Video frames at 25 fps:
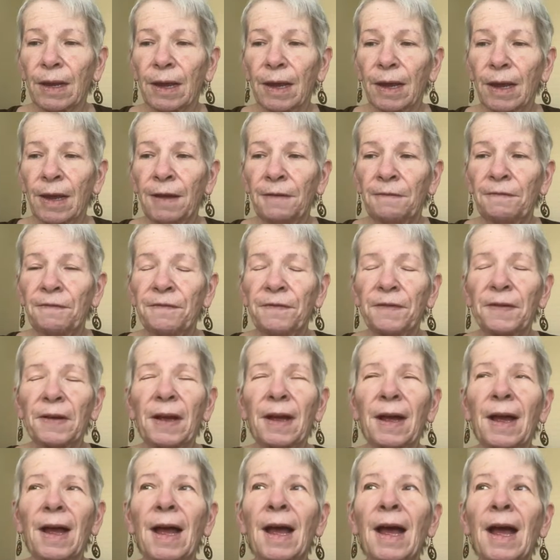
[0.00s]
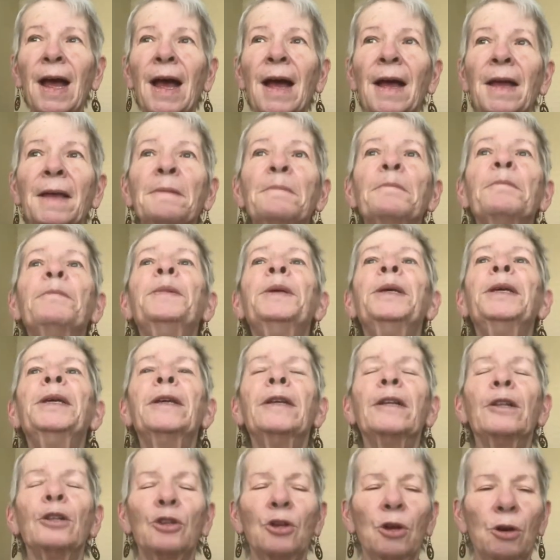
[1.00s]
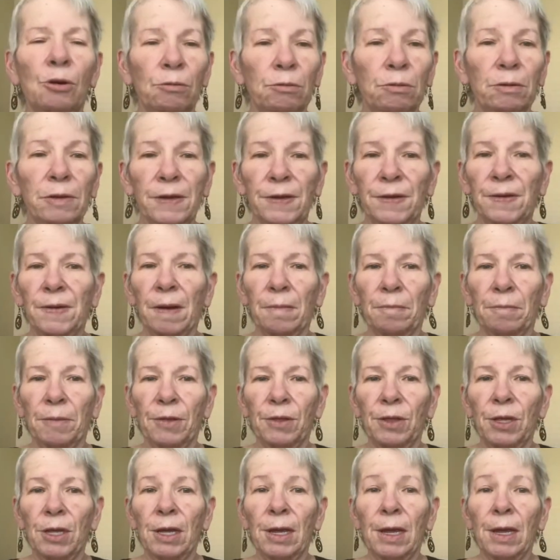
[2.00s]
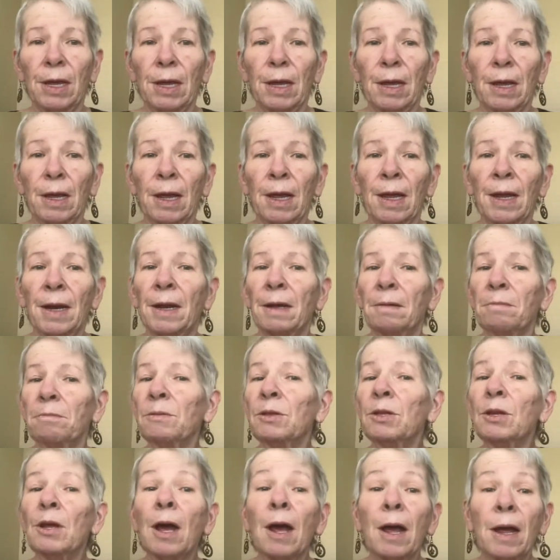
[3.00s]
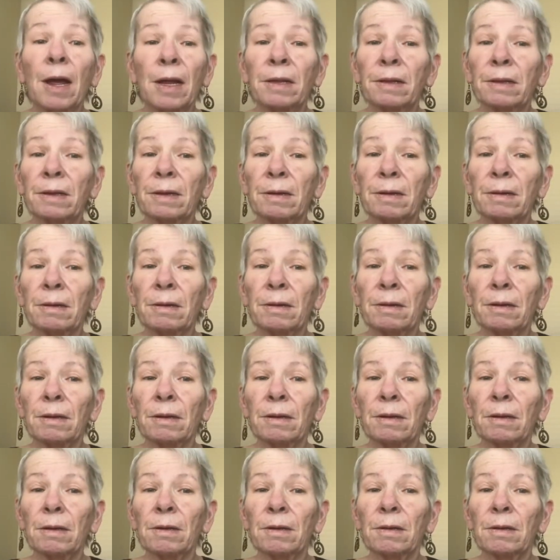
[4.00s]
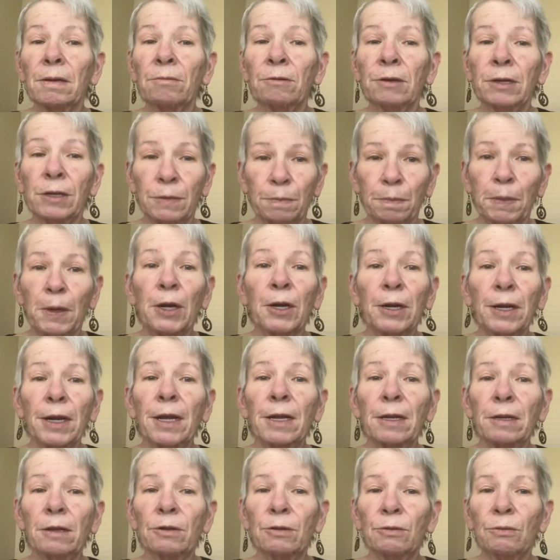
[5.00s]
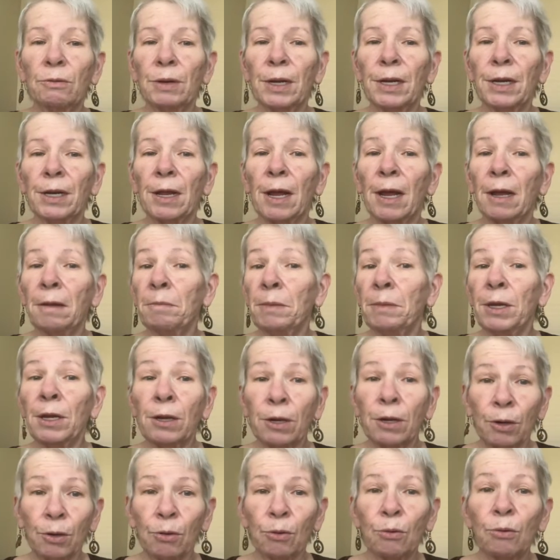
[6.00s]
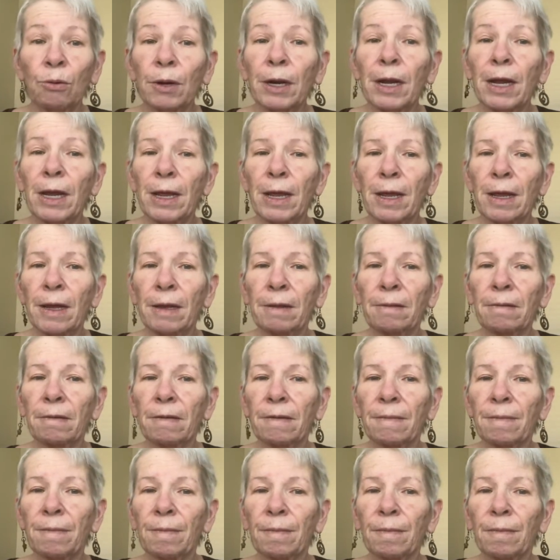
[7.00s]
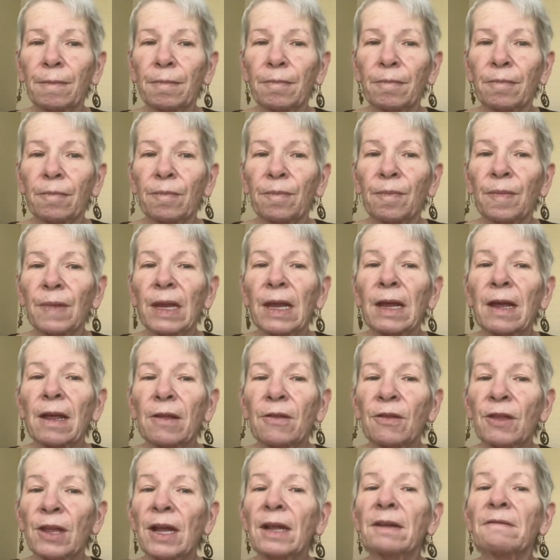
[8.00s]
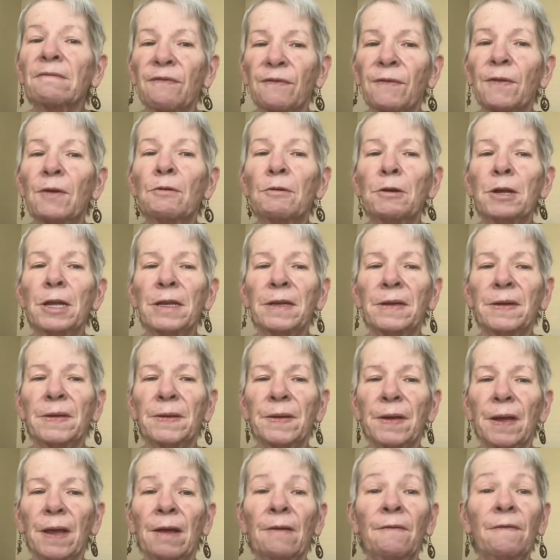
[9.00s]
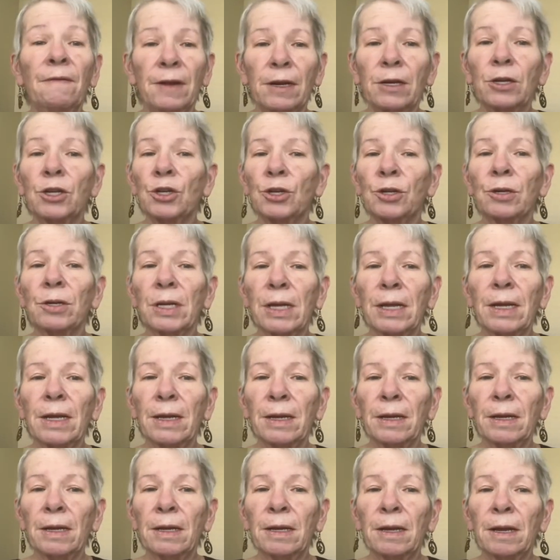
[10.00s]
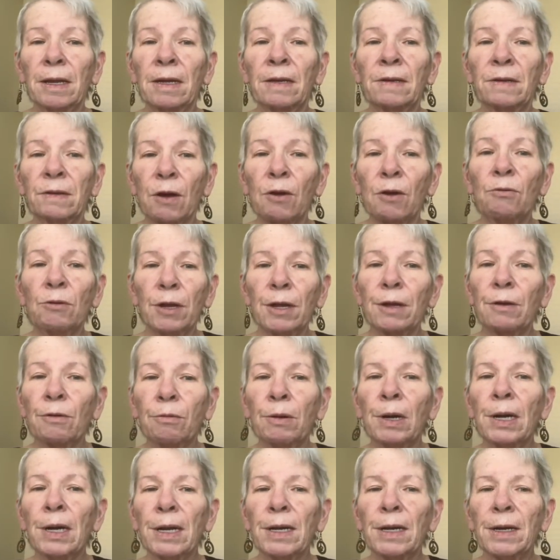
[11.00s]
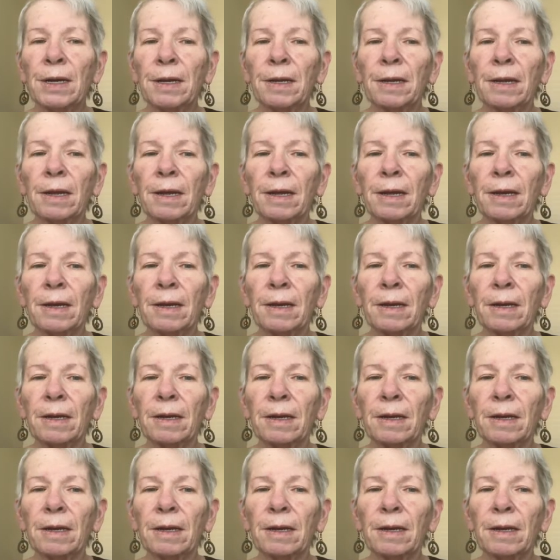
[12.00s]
if I'm being told something and I'm not responding to it, I'm ignoring it, that voice eventually is going quiet again.